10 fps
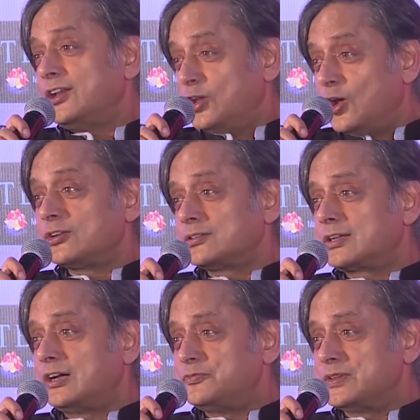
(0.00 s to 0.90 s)

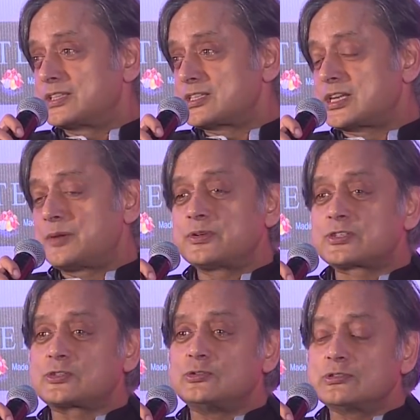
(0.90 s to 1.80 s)
non-government
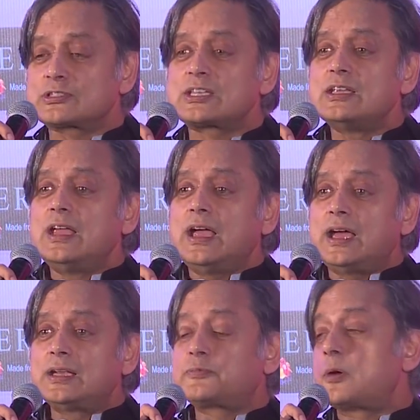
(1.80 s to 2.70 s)
established schools,
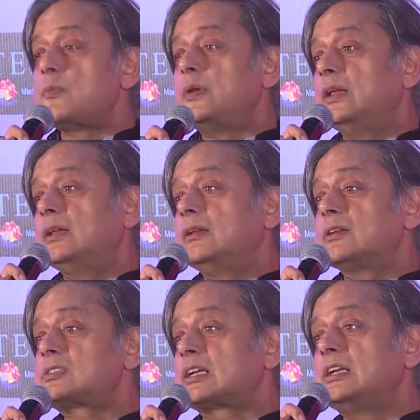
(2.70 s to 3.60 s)
and probably
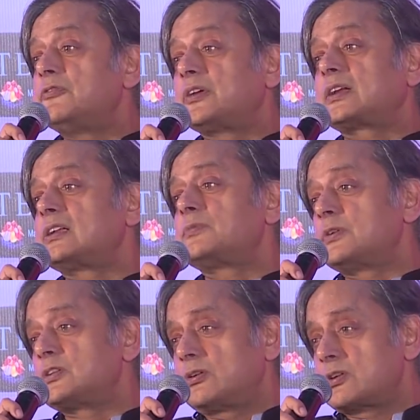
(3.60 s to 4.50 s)
a significant
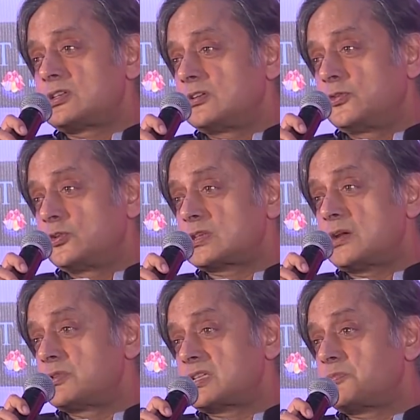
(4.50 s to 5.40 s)
majority of those, I
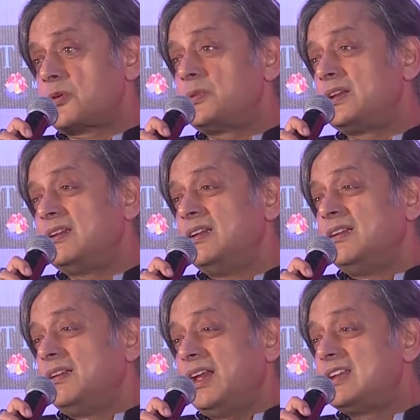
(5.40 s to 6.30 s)
would say probably
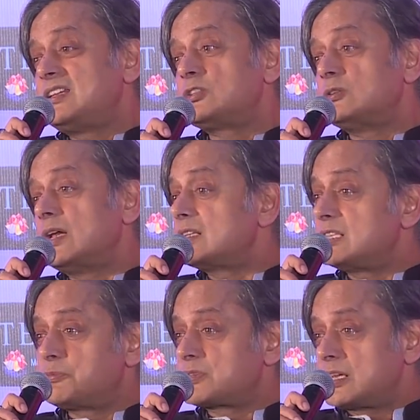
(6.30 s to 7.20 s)
80 to
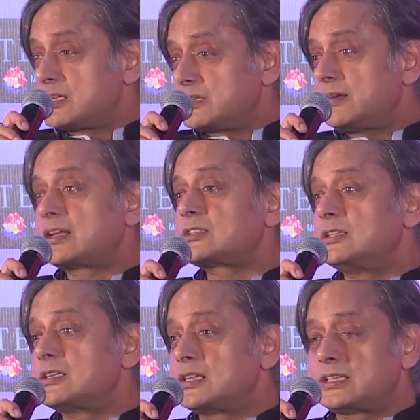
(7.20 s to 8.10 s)
90% are
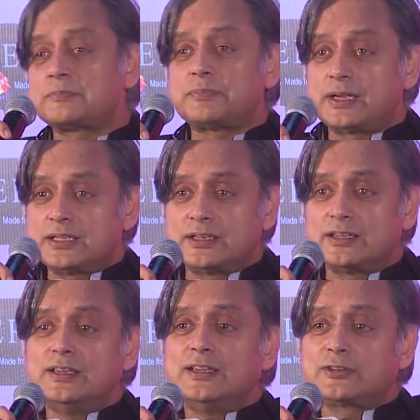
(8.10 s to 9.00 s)
actually set up by either
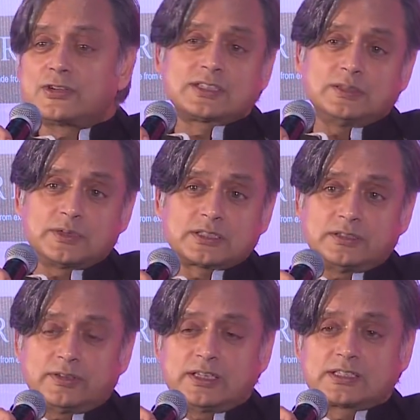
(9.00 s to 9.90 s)
Christian
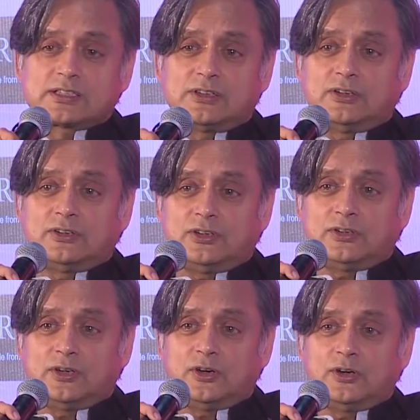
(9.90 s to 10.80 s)
missionaries
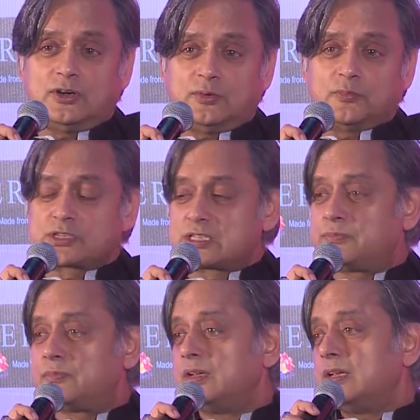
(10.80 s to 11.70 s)
or
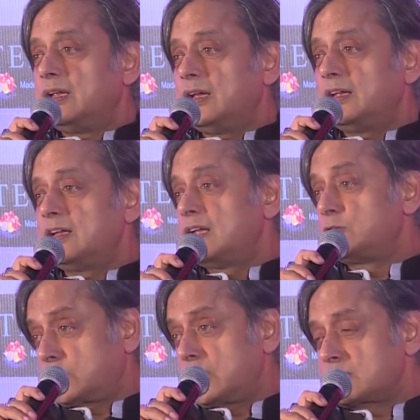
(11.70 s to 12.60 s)
Muslim
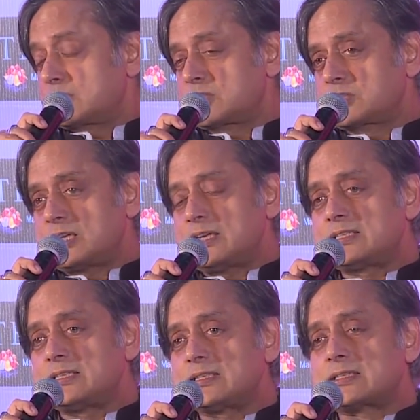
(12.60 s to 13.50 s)
educational
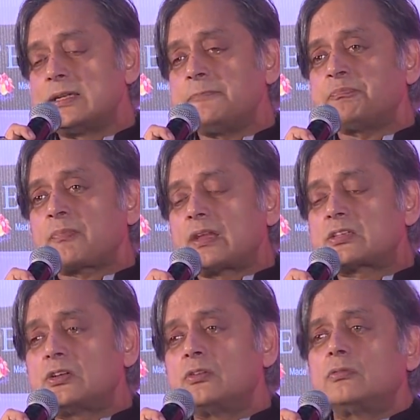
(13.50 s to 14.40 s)
societies.
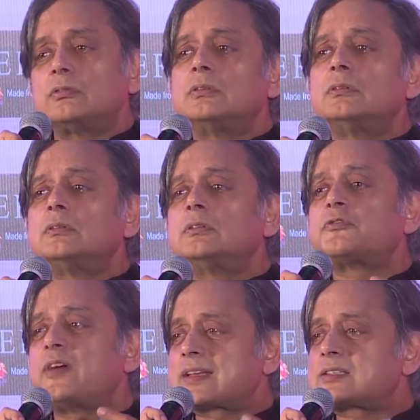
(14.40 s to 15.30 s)
So the
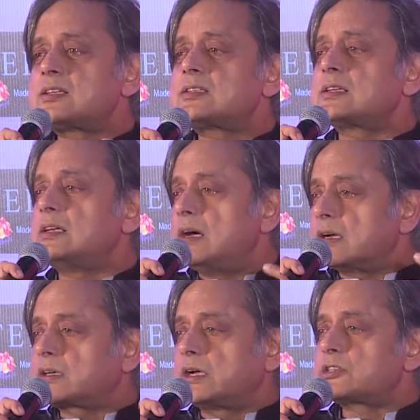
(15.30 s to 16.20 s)
fact is that in
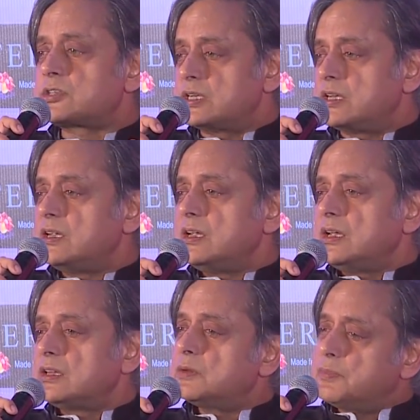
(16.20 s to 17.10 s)
our country,
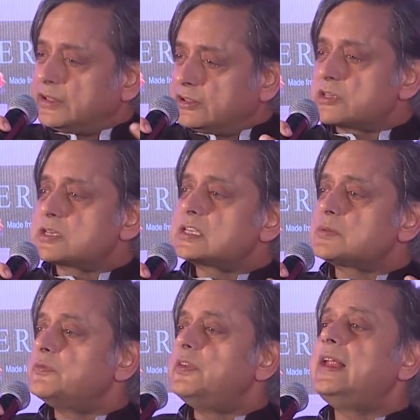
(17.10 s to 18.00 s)
the minorities
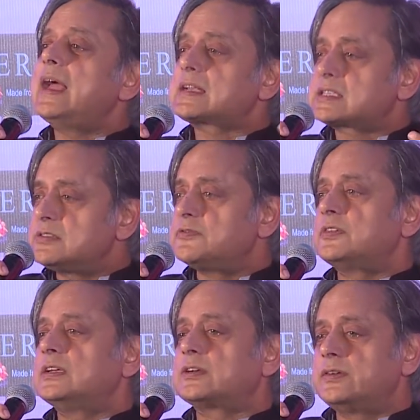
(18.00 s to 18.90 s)
have been very active
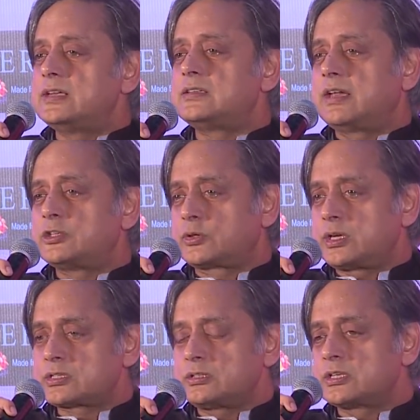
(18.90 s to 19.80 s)
in creating
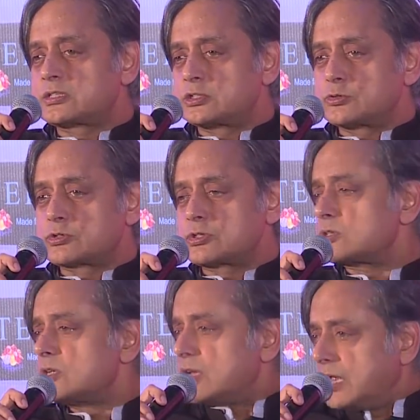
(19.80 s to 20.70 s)
educational
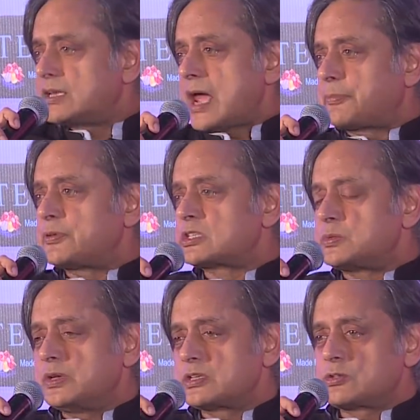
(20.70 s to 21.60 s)
institutions. It happens
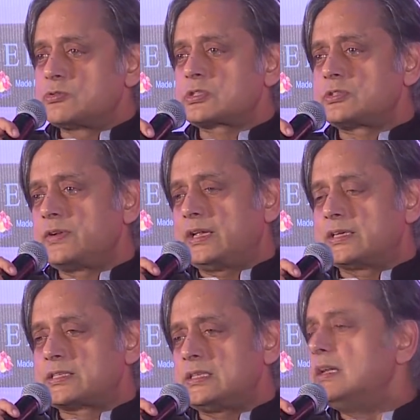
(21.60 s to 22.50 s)
to be a social
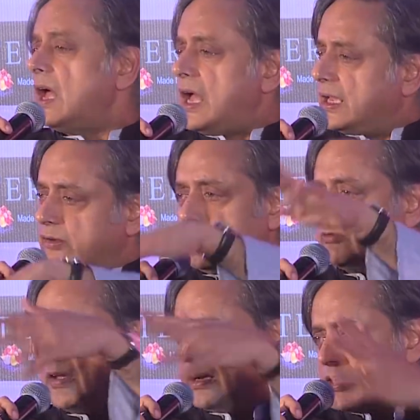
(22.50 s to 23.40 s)
reality. I agree
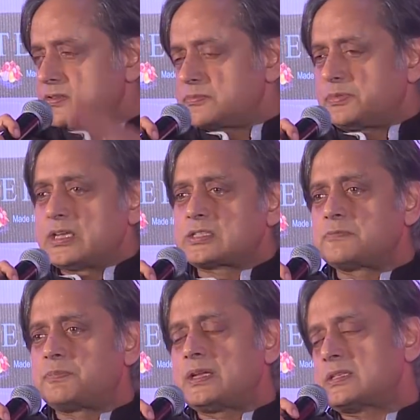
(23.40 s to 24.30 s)
it varies from place
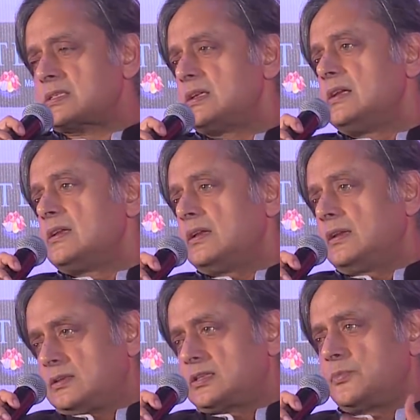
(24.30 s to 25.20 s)
to place
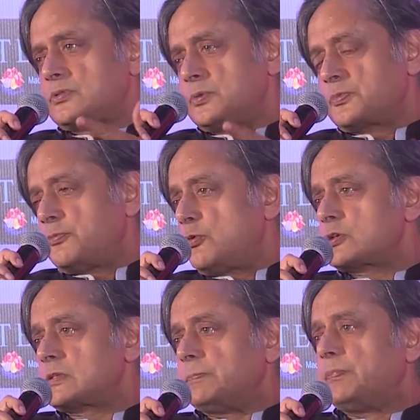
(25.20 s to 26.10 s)
in terms of the
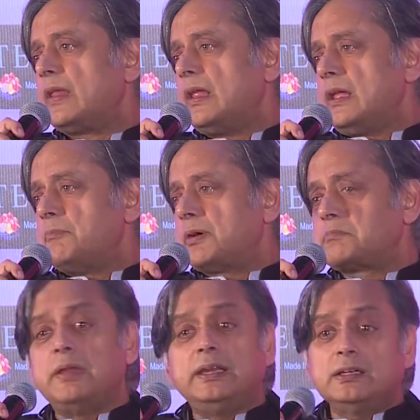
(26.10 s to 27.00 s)
proportion.
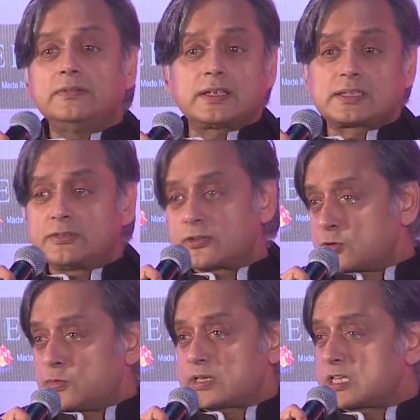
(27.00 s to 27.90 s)
But many of us in this
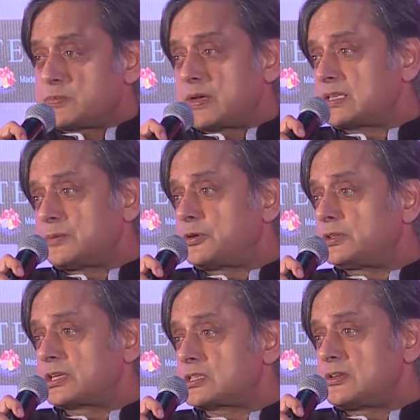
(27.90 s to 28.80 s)
room, I suspect, are
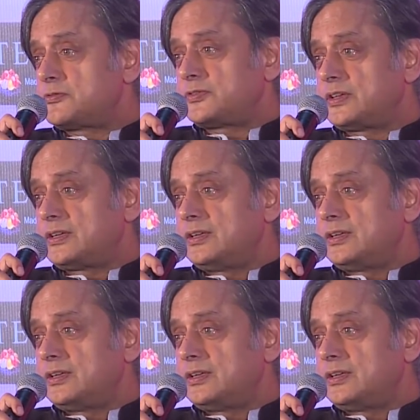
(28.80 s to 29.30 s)
products of